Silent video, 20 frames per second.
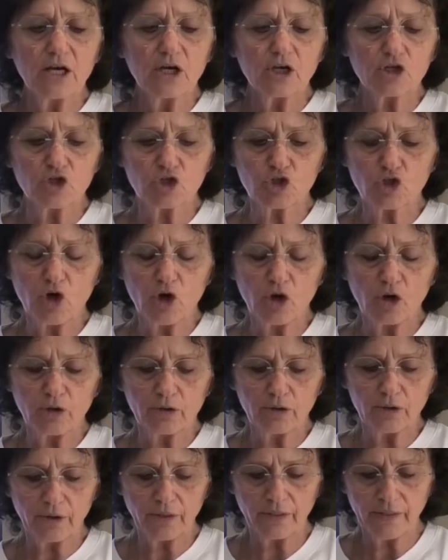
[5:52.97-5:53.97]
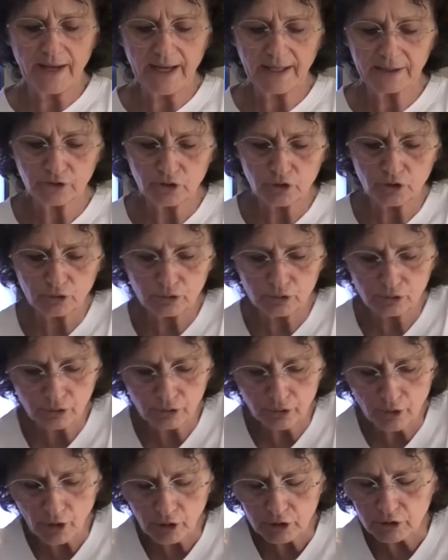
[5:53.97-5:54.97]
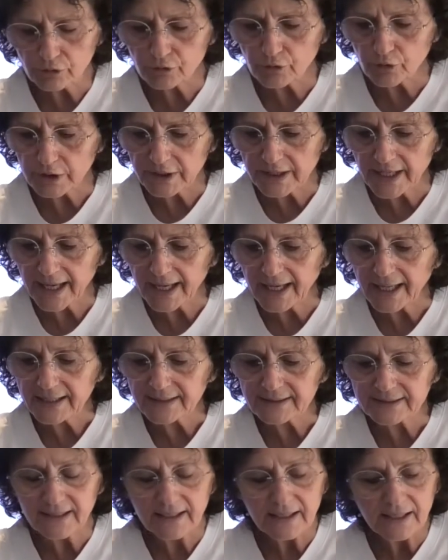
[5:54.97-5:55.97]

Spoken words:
so that you do not forget